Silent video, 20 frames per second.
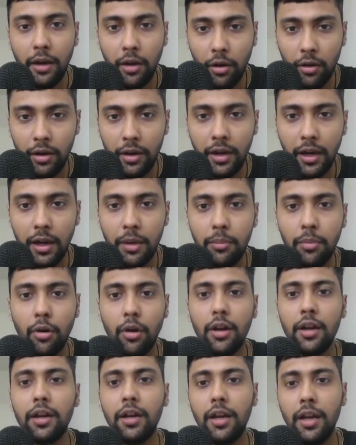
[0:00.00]
order date,
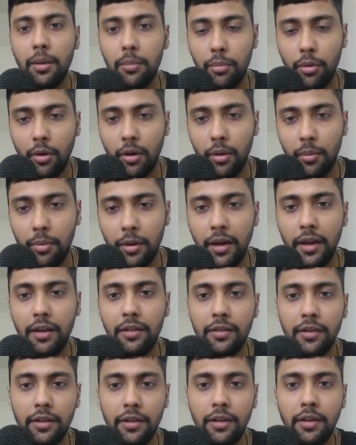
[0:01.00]
product name,
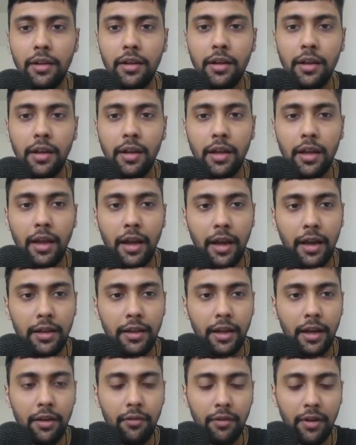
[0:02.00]
price. And
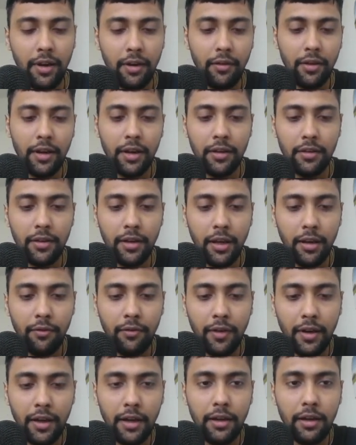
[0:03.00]
then we can say
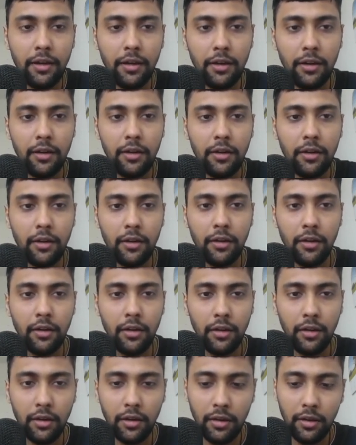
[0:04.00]
when
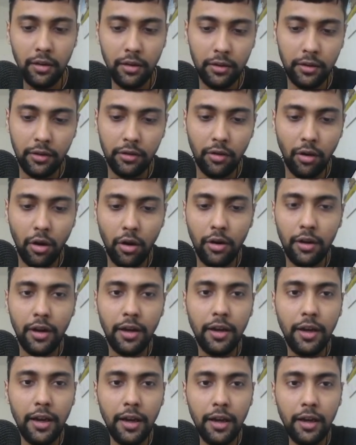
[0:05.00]
this order
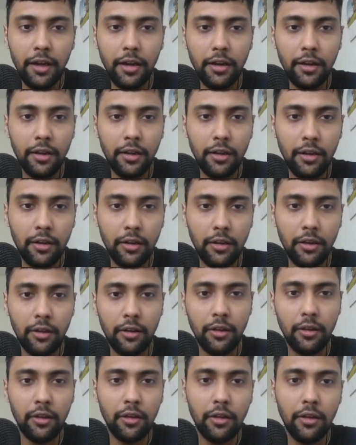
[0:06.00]
date
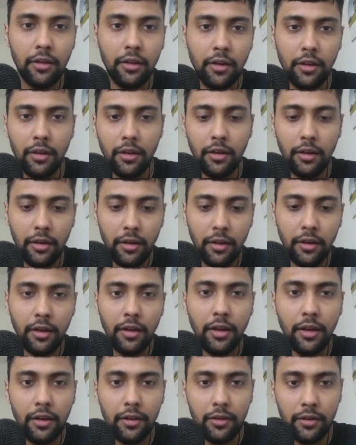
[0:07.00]

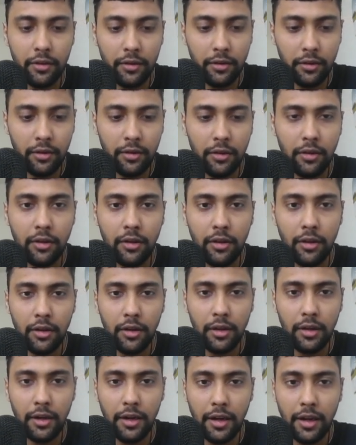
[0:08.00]
is
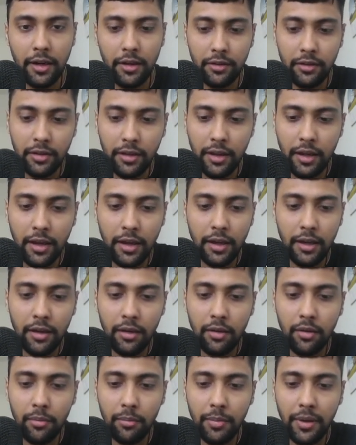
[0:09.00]
less
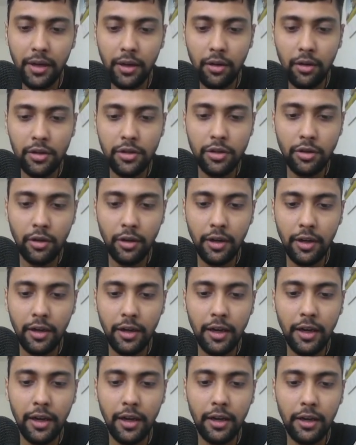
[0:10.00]
than b.join
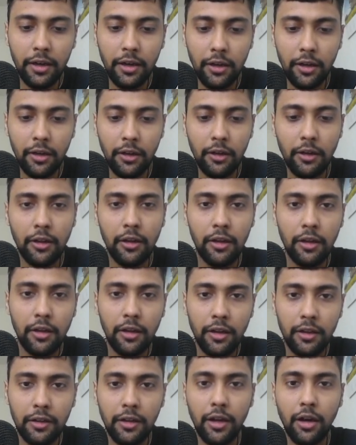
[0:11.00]
date,
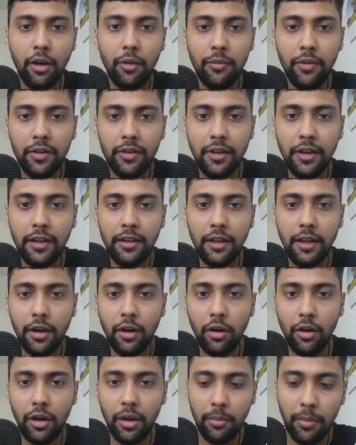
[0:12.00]
then obviously they are
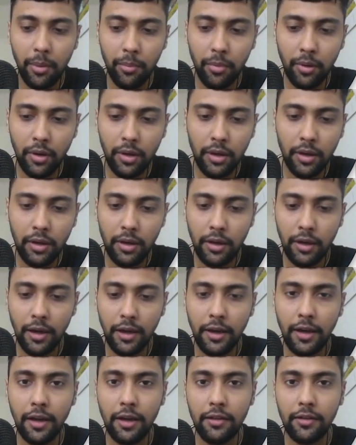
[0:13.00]
not a member,
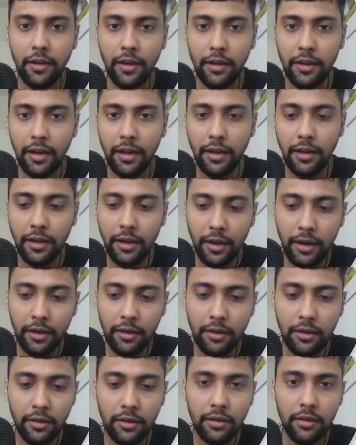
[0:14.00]
right? I'll say then n,